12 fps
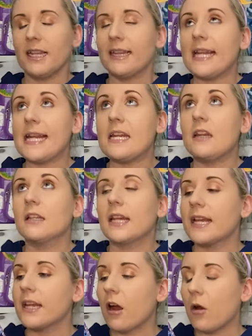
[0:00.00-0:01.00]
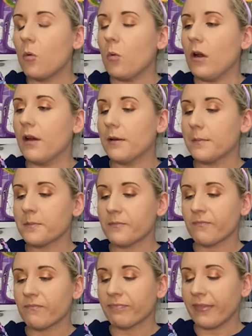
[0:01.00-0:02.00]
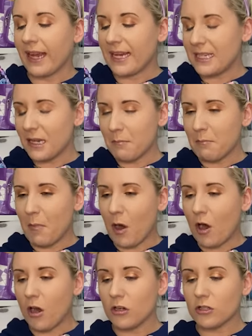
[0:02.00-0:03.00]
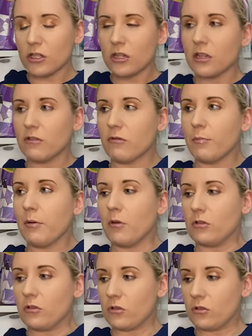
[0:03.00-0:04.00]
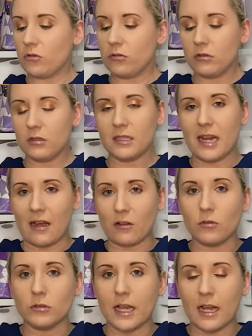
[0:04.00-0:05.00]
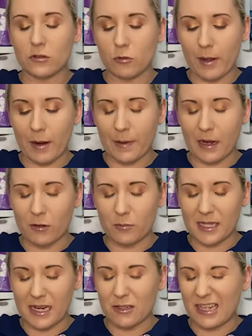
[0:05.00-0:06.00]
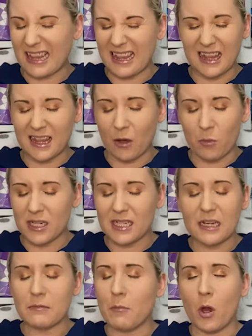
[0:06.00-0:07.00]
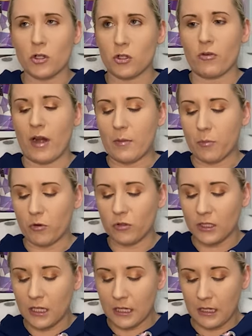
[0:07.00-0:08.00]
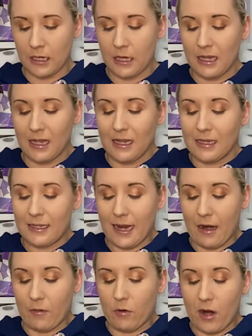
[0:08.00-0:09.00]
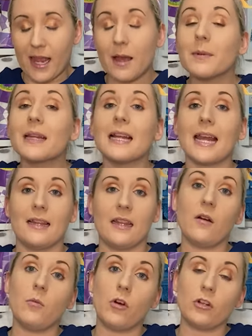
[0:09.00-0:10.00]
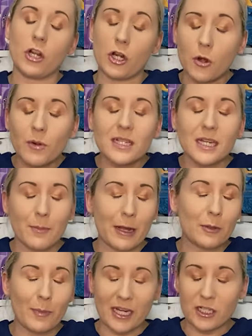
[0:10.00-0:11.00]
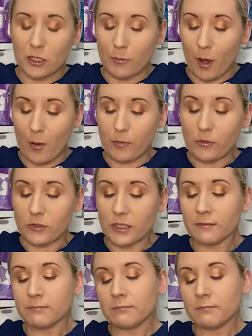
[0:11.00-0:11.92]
the they oh is it march that the rapunzel tangled castle backpack comes out i, I want to say it's march or april now i am going to get that one i know i said about the pinks and the purples